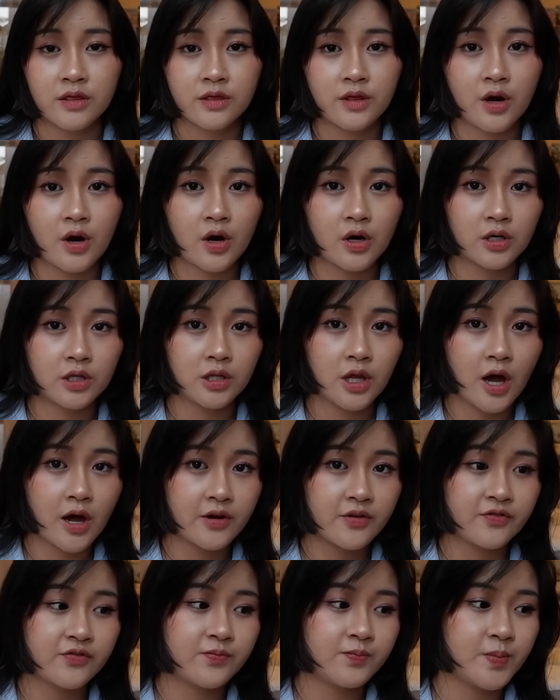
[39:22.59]
there are a
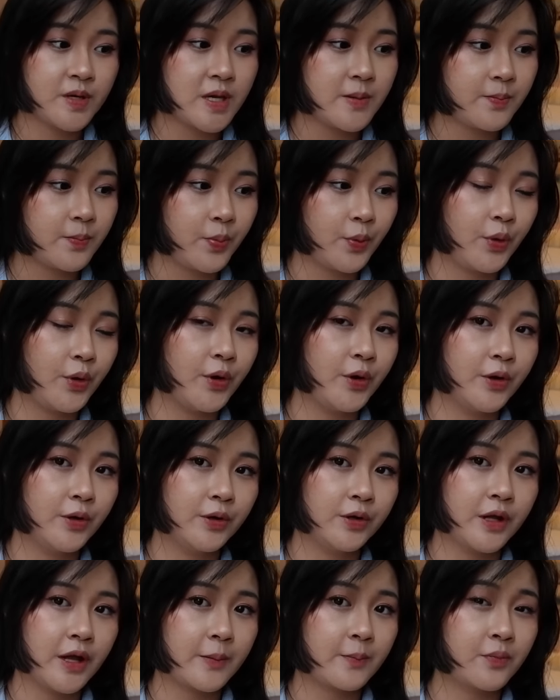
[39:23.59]
lot of
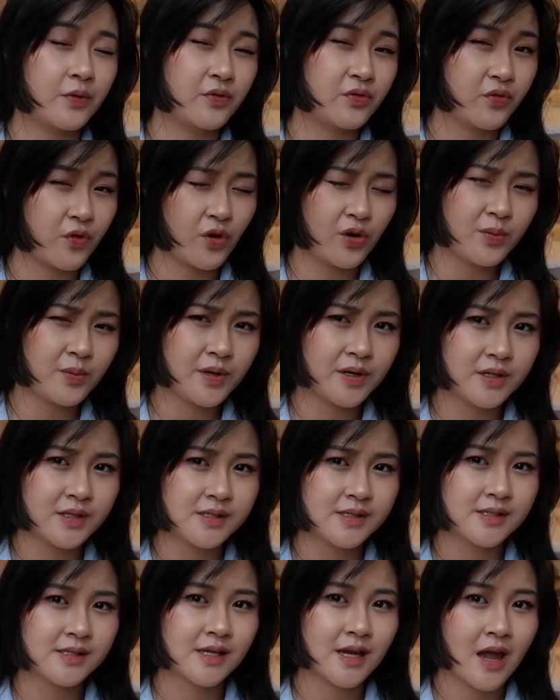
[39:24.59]
people, like
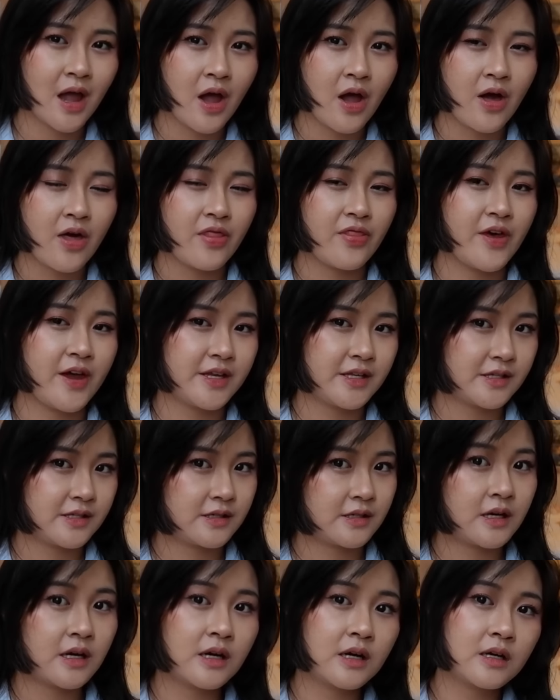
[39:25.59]
performers, that
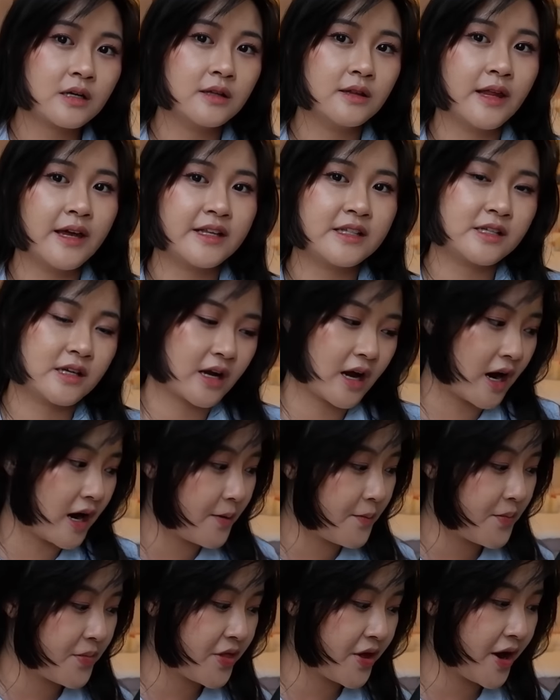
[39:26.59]
like to
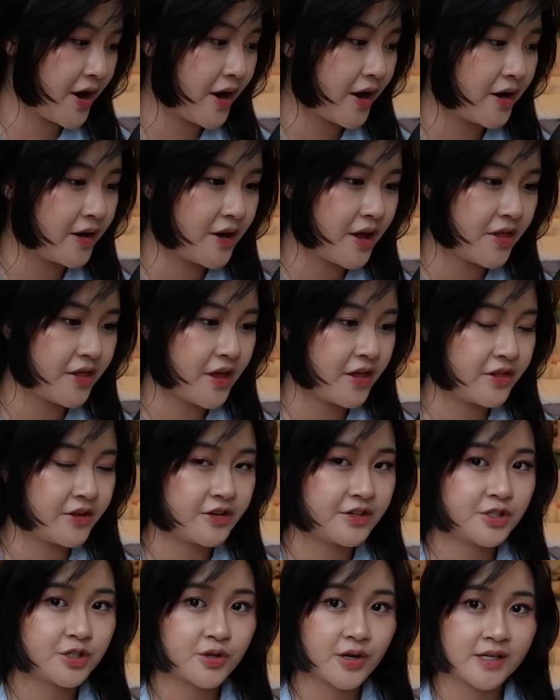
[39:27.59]
come there and
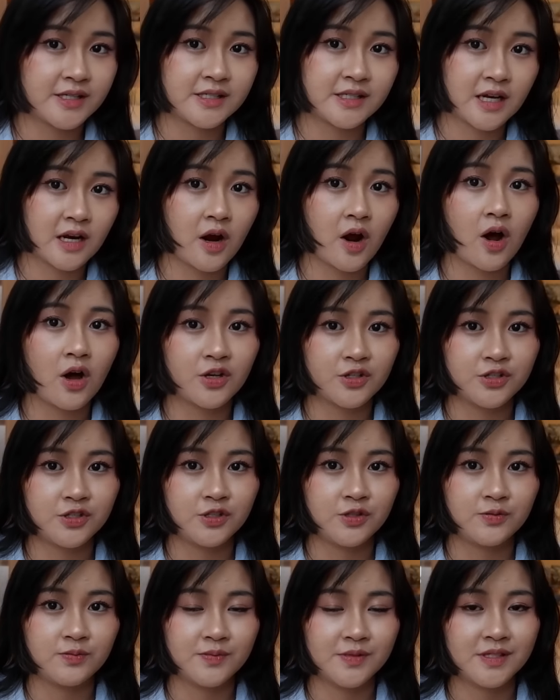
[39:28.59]
they're dressed in
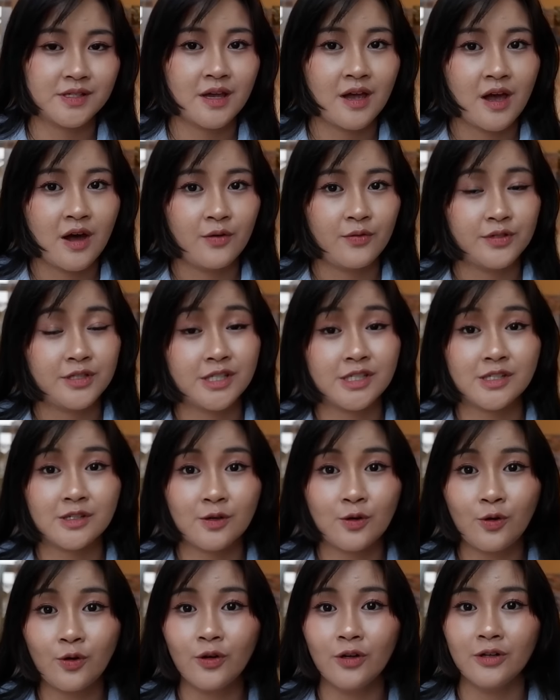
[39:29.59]
costumes, which is
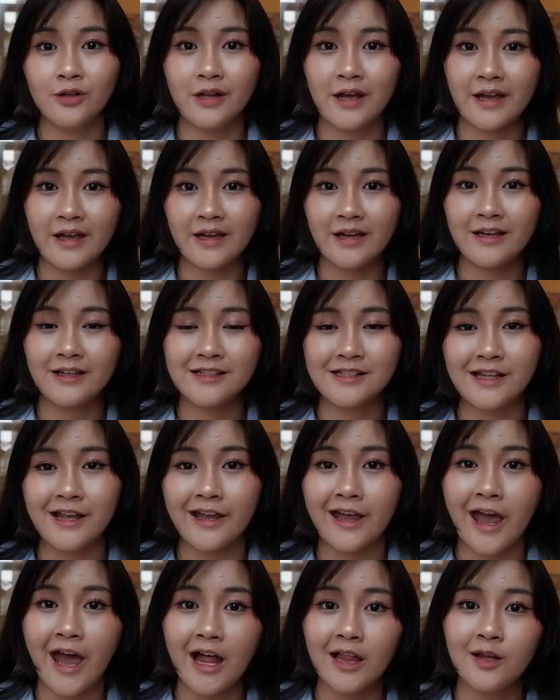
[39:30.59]
cool. Like, it's
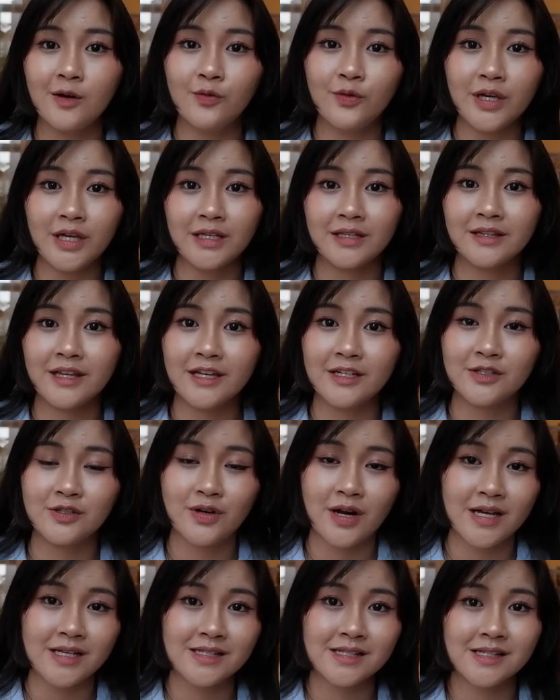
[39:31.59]
like Halloween. They
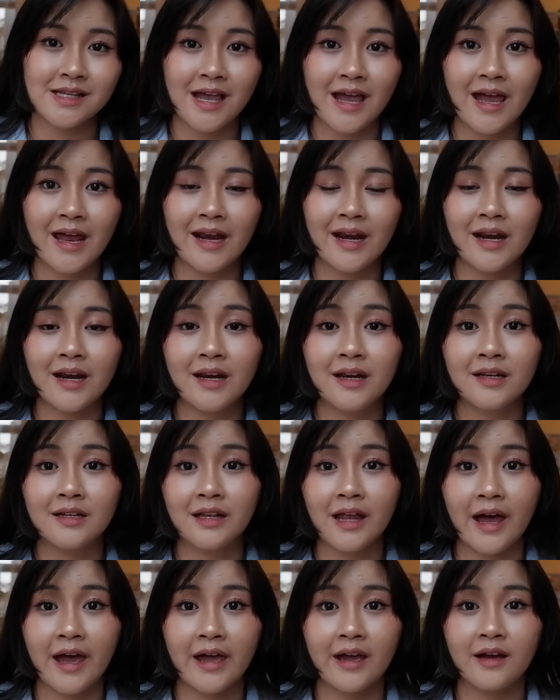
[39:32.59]
dress in
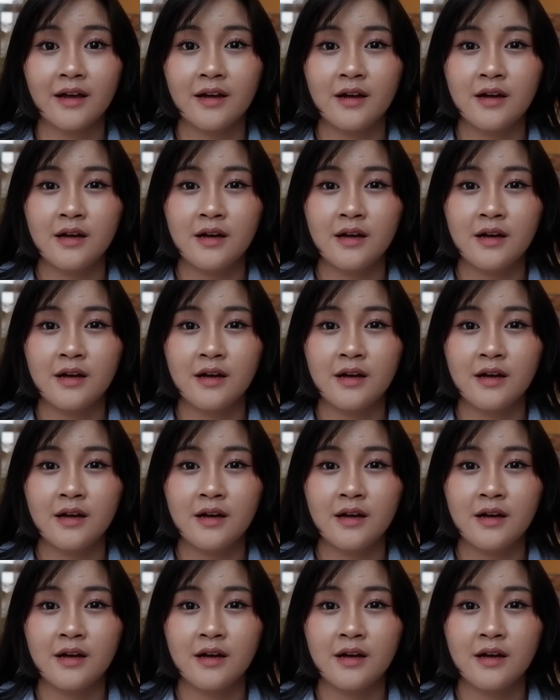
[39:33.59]
like